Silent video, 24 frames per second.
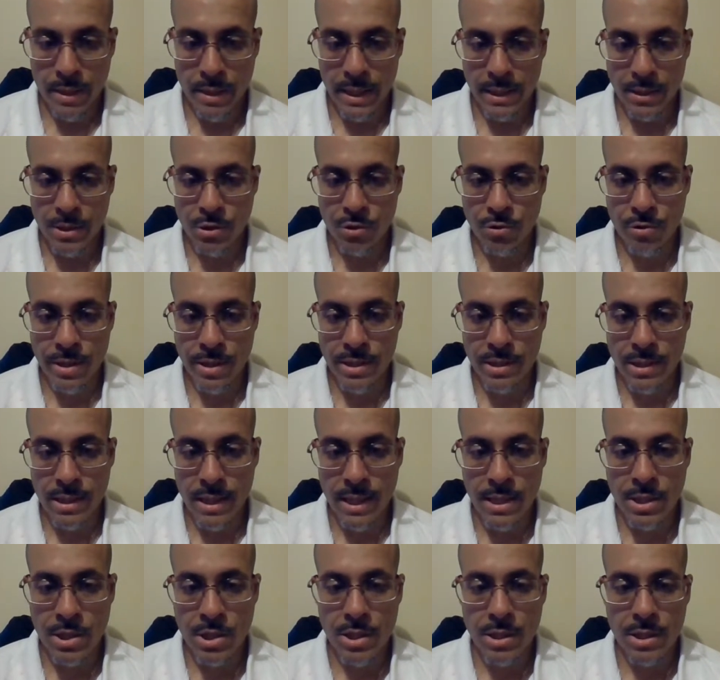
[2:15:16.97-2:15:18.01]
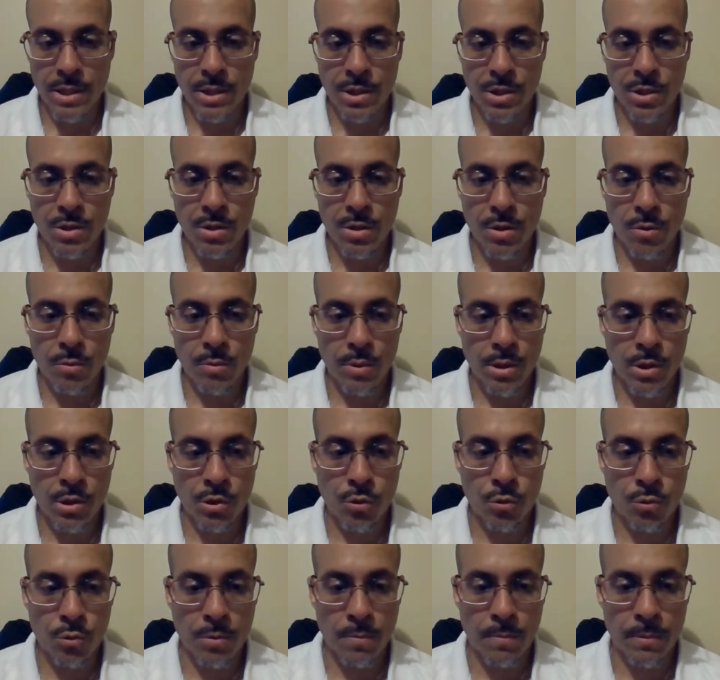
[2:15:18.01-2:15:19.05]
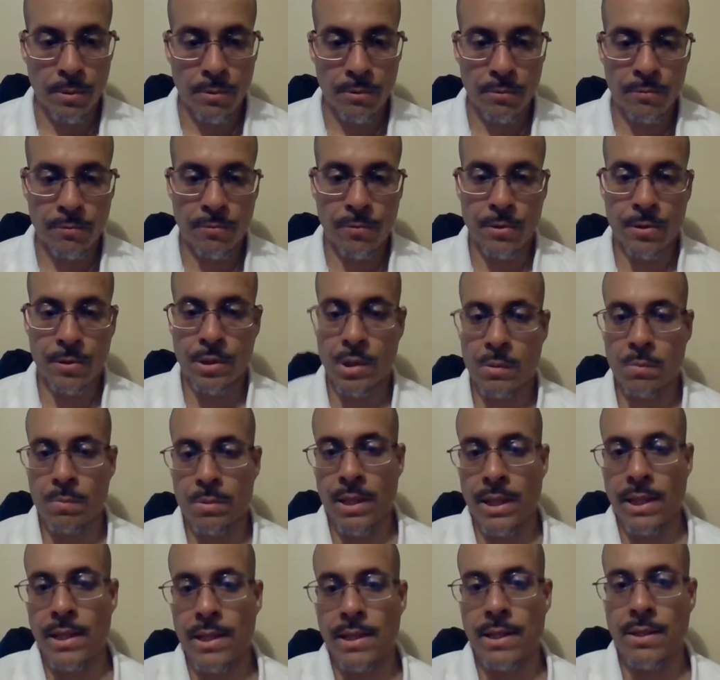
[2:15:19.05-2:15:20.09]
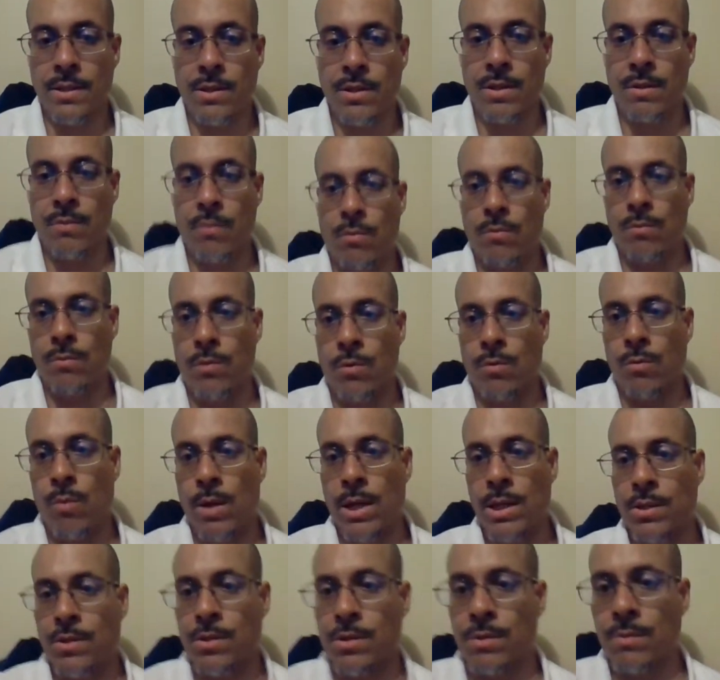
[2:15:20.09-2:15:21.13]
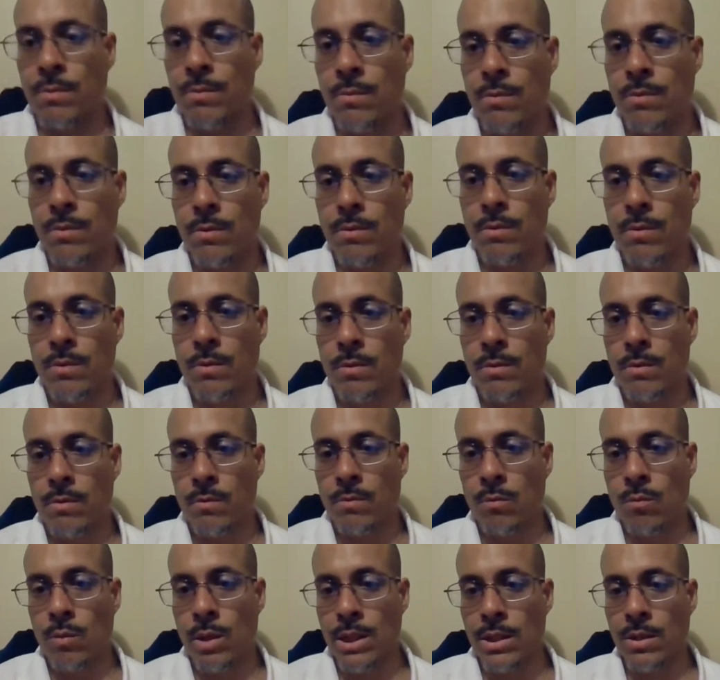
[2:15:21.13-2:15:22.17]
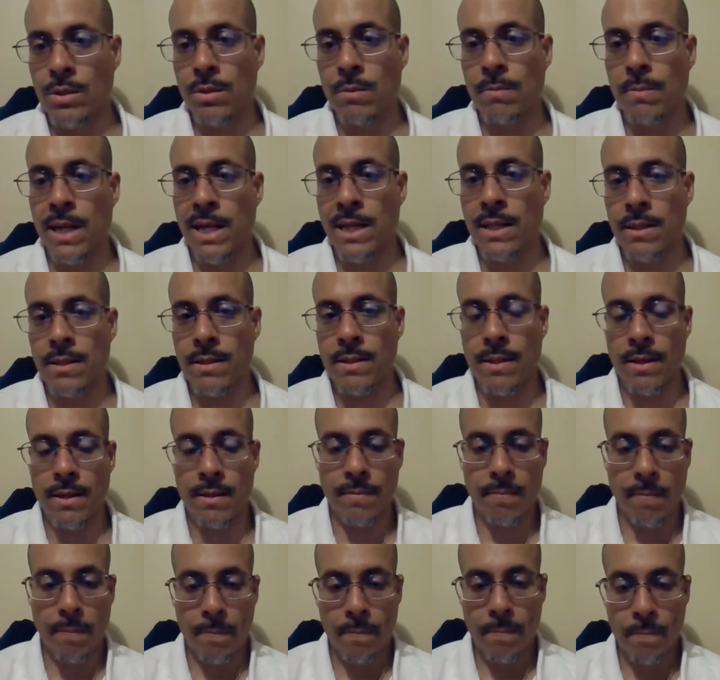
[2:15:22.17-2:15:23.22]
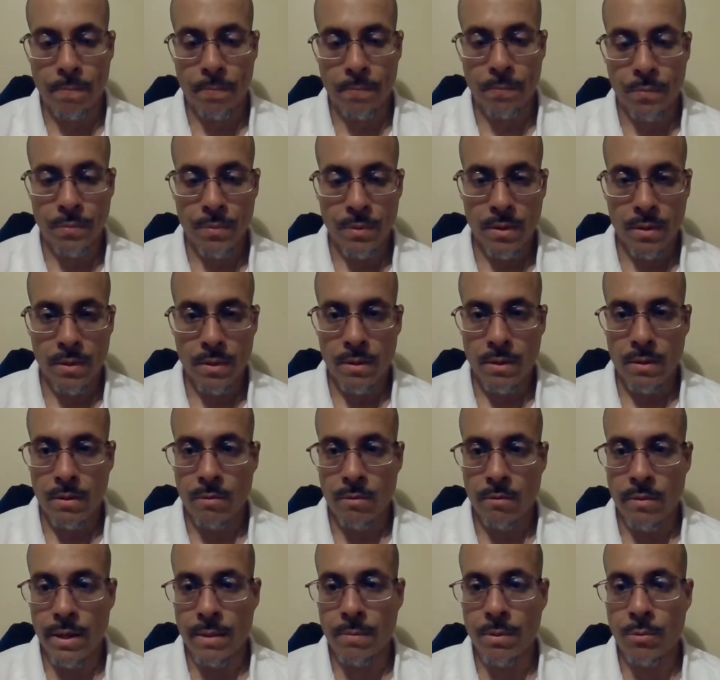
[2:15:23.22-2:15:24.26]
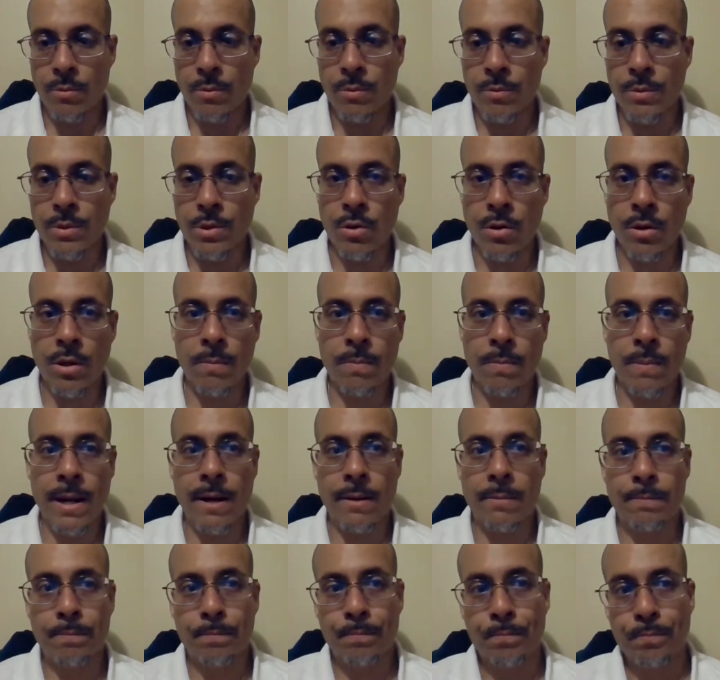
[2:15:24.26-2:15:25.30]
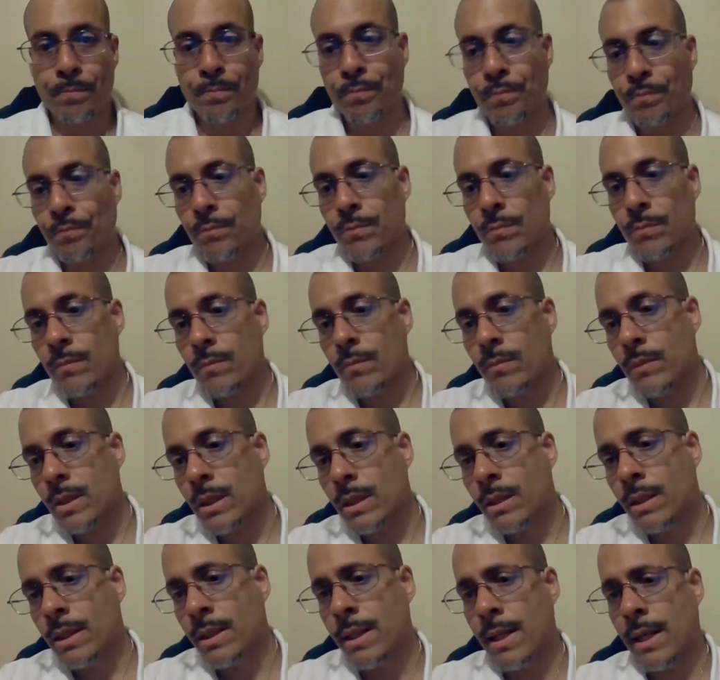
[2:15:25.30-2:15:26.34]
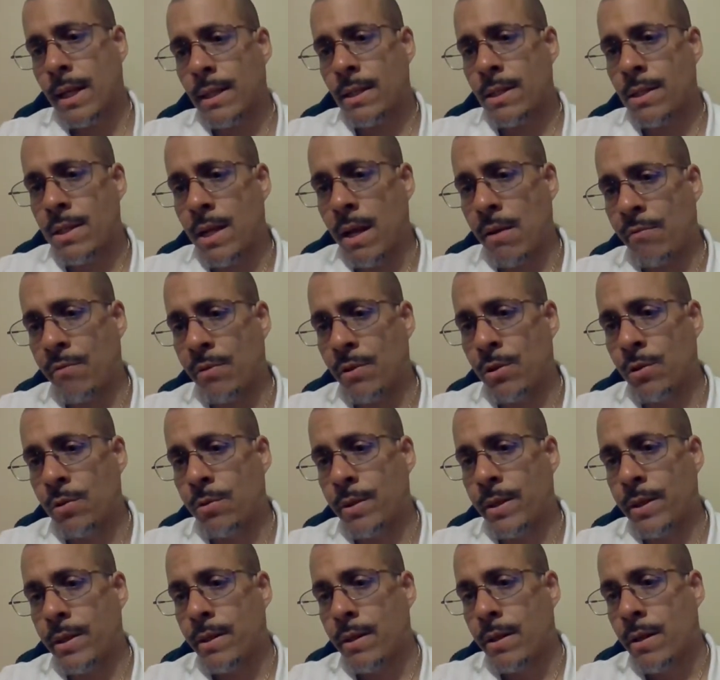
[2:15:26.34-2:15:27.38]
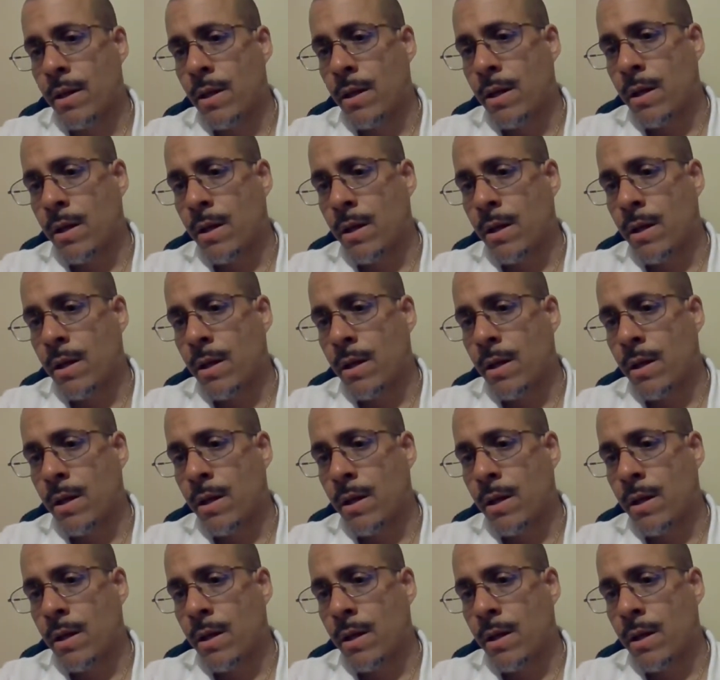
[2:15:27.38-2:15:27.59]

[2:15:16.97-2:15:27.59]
And its translation isn't always suitable for explaining it to the Western mindset. Right? But when we talk about the Knowledge Cipher degree,